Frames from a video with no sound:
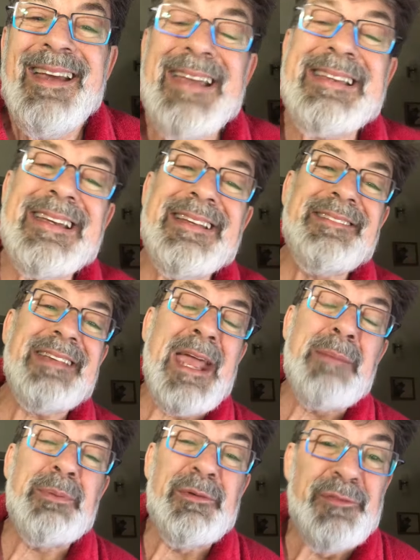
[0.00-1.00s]
kids,
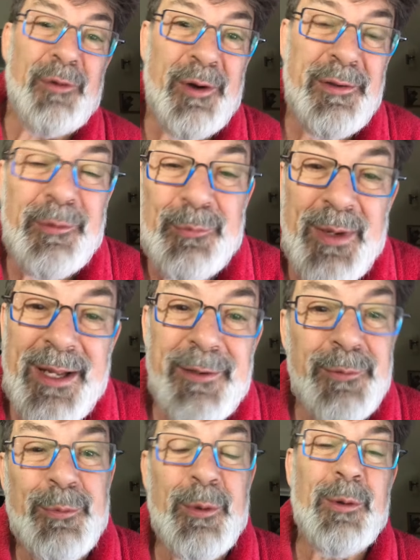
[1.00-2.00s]
April 4th, Red
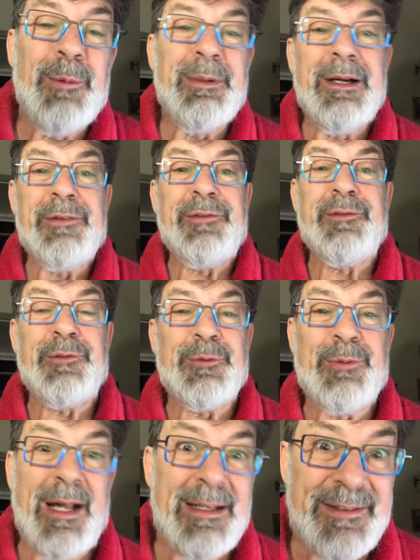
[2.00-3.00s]
Robe
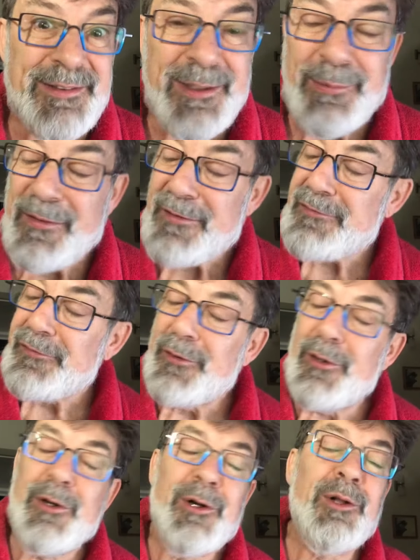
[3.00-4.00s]
Astrology. Well, the
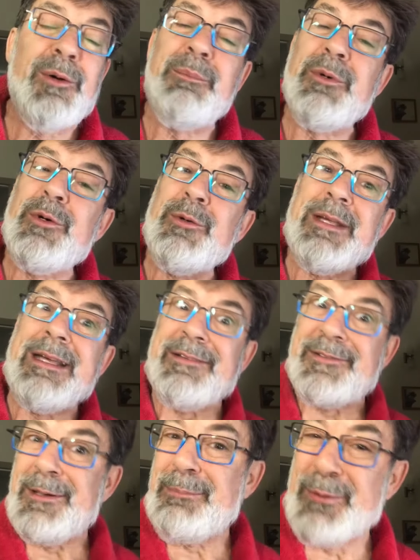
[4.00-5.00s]
full moon
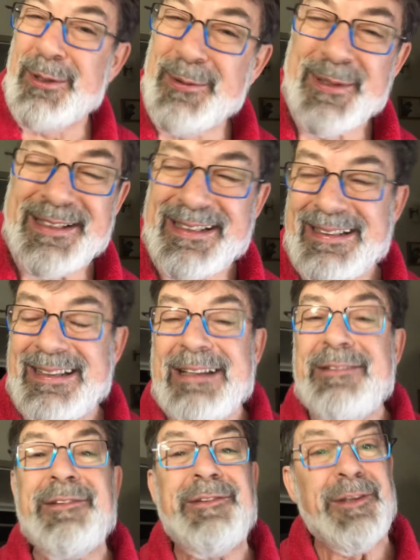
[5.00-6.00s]
is a brewing. It
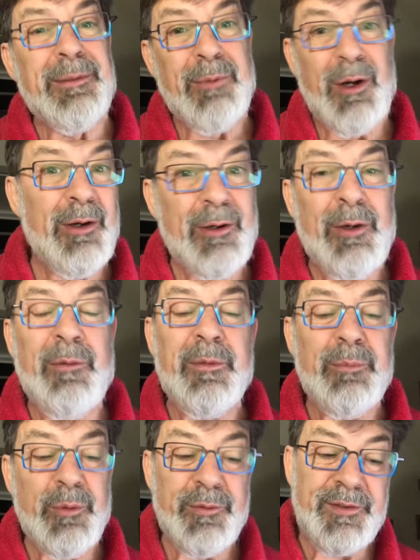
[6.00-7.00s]
hits tomorrow. The
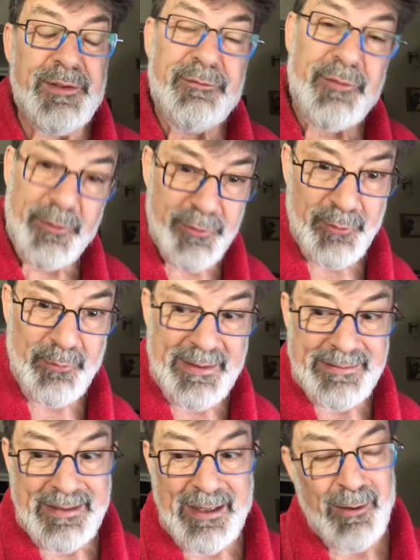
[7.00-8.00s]
moon's in Virgo
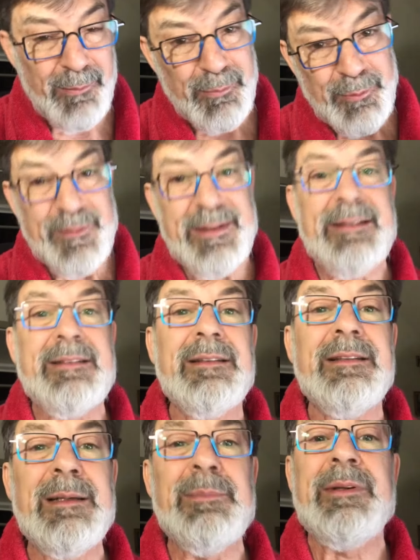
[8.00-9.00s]
right now, moving into
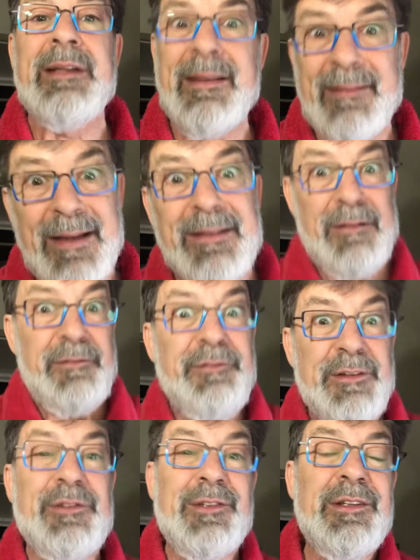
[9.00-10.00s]
Libra today. That
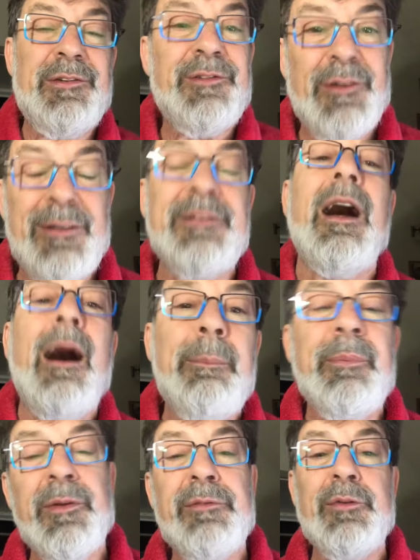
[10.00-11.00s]
officially starts
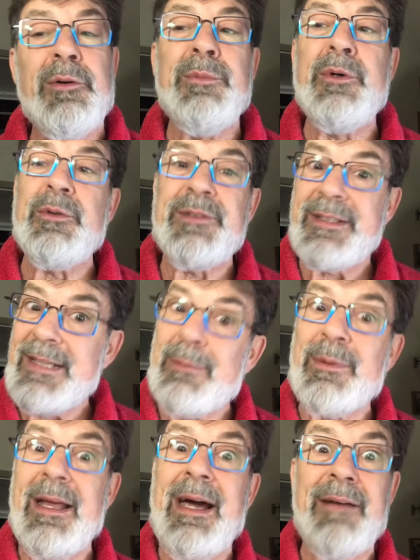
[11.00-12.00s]
up the full moon. Today
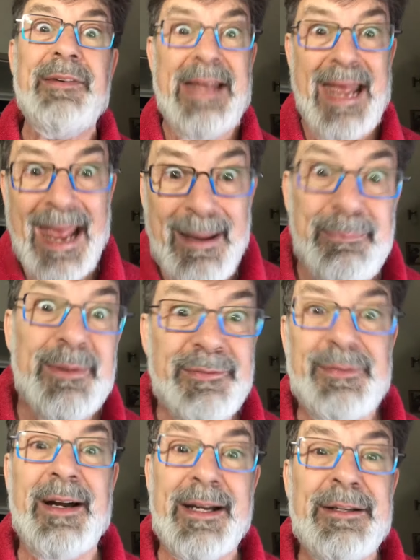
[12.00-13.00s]
we'll have an
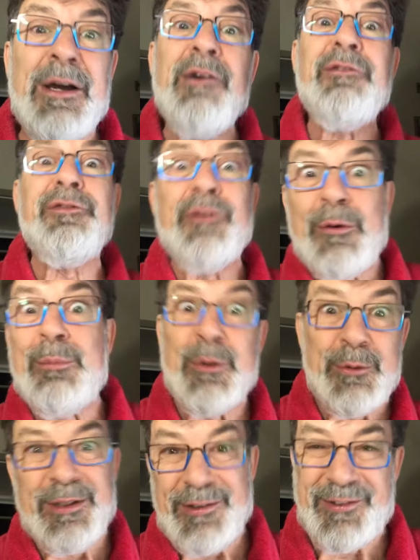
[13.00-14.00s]
amplified full
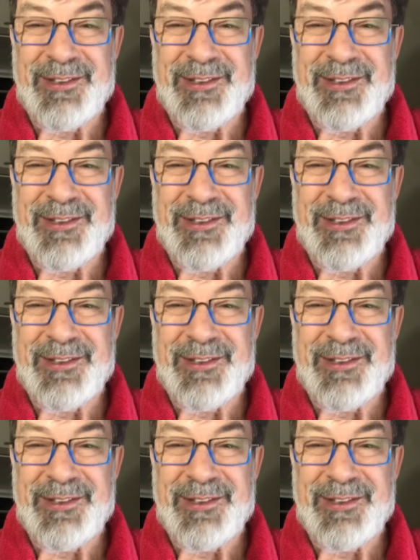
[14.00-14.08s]
moonish